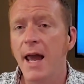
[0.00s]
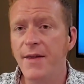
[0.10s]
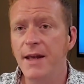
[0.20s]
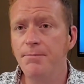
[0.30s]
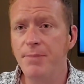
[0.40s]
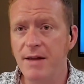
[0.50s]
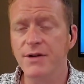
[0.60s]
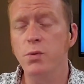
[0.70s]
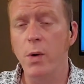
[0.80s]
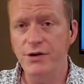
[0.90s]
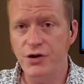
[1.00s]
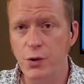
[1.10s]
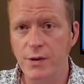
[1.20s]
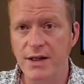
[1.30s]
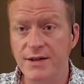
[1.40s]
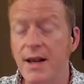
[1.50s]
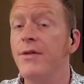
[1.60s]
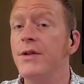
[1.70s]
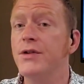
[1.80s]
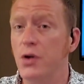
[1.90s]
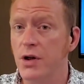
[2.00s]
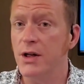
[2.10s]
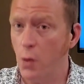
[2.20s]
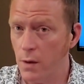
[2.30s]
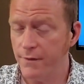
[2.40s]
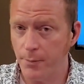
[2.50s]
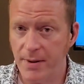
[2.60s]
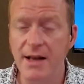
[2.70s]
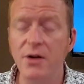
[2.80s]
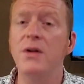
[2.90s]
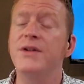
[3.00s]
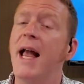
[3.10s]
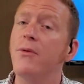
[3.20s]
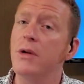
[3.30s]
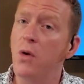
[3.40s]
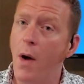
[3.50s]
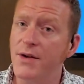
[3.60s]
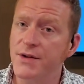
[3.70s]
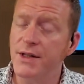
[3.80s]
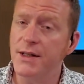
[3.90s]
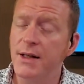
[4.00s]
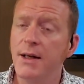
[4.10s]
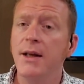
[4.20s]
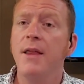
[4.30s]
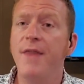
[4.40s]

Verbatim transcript: And then Bevis went to the Seventh Circuit Court of Appeals and requested